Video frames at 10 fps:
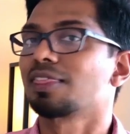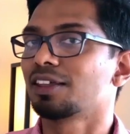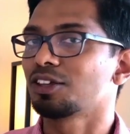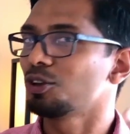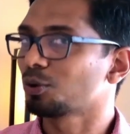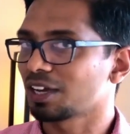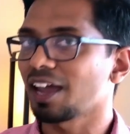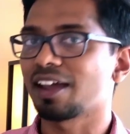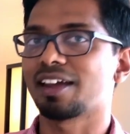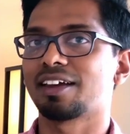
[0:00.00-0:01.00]
The U
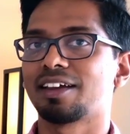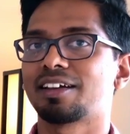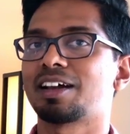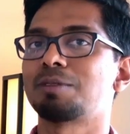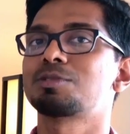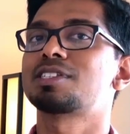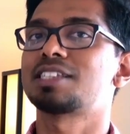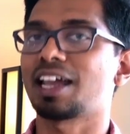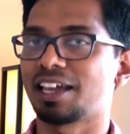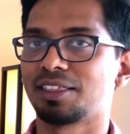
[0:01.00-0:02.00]
K comes
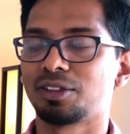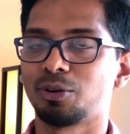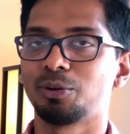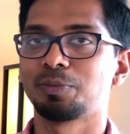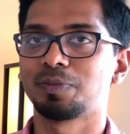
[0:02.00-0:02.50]
second though.